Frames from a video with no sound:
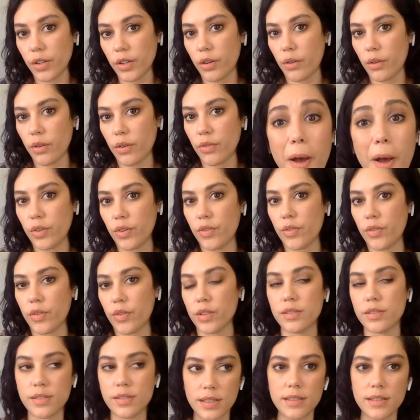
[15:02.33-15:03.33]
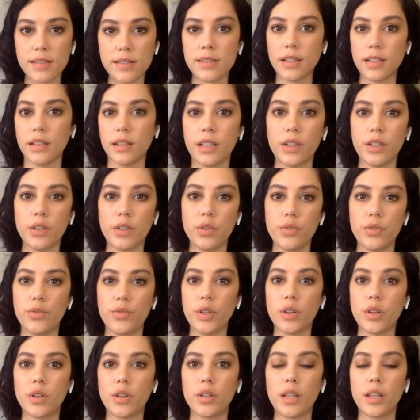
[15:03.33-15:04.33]
you know, if consistently you
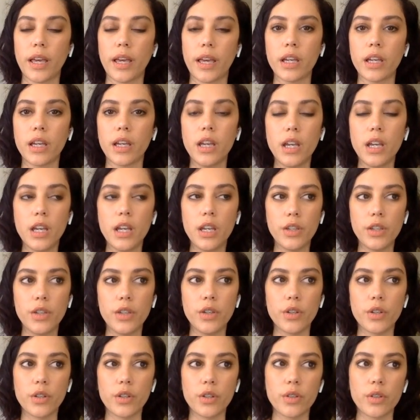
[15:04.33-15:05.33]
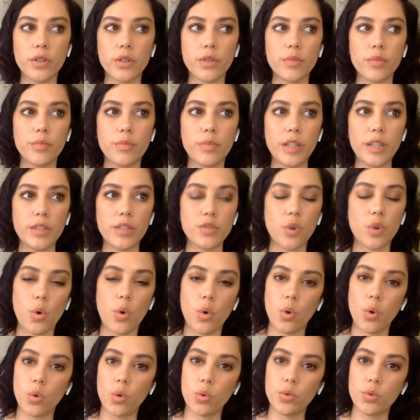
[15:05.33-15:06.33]
feel like you're being
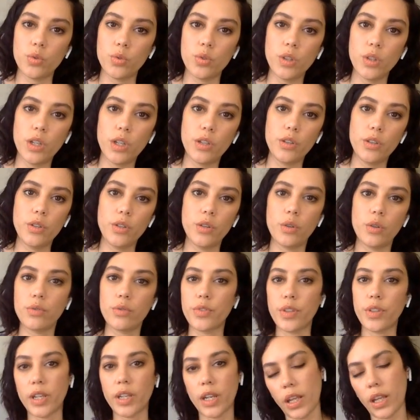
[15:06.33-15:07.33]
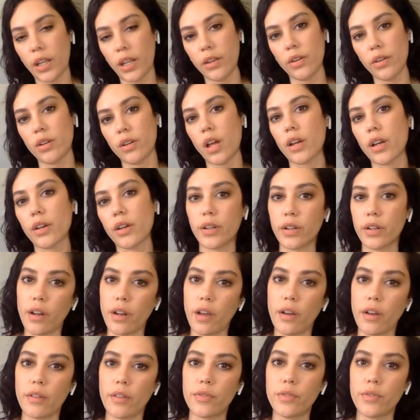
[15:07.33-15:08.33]
told you don't fit in, you're not good
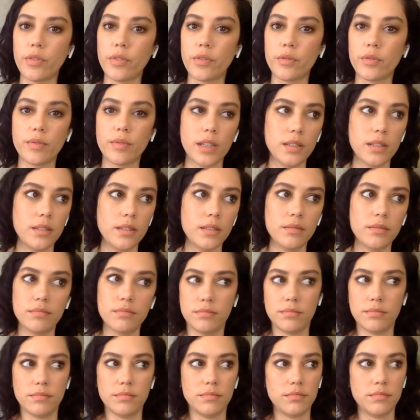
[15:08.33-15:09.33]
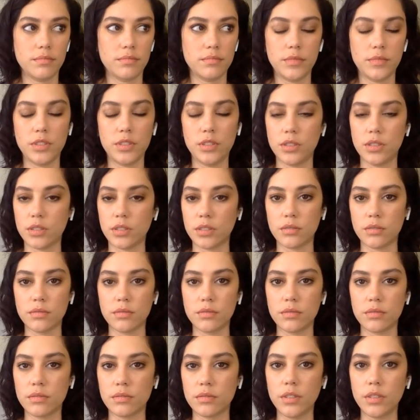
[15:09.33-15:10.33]
enough, then you're,
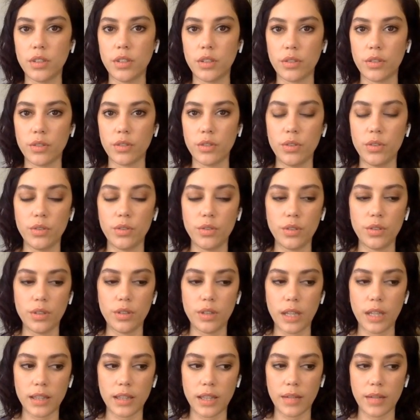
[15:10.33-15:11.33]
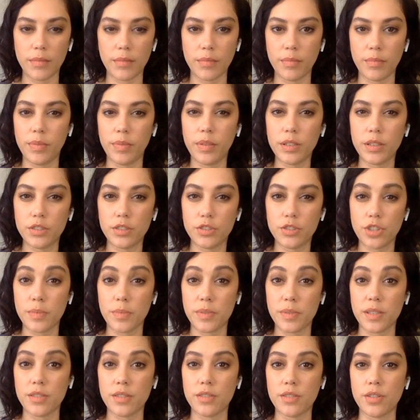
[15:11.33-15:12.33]
you know, that
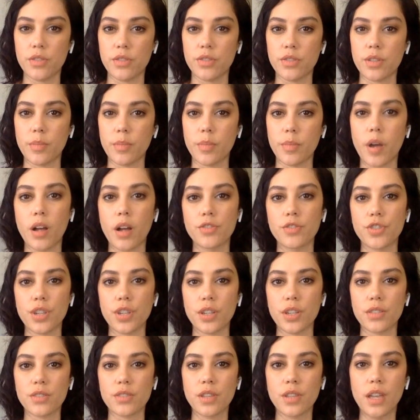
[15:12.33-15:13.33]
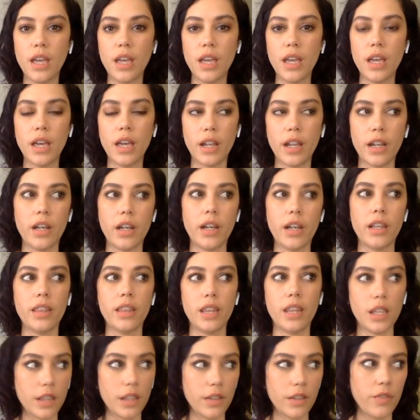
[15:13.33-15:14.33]
chips into your subconscious. And I
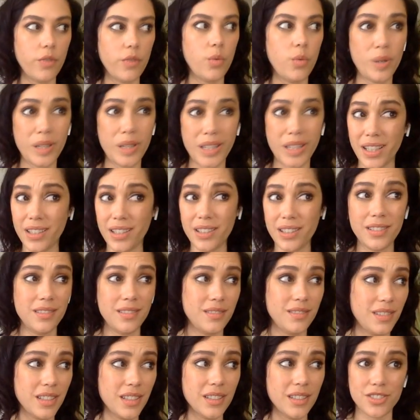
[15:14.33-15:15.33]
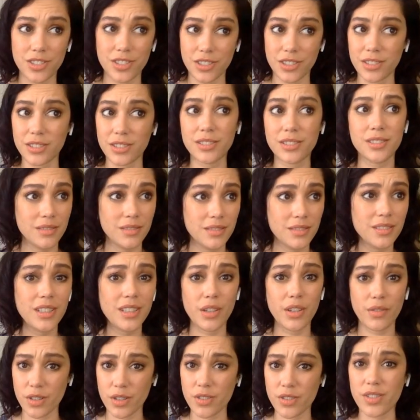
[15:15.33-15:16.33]
think if we can just
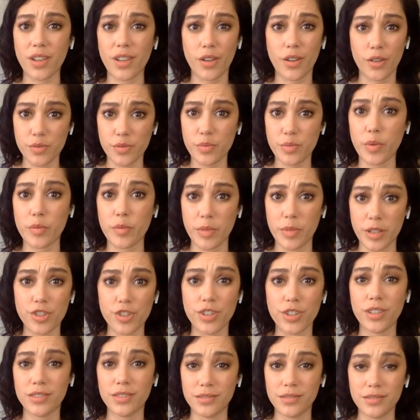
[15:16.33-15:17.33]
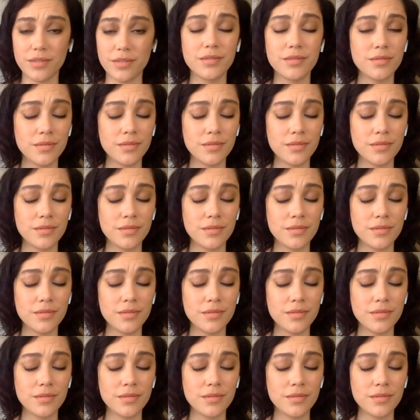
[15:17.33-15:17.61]
give ourselves permission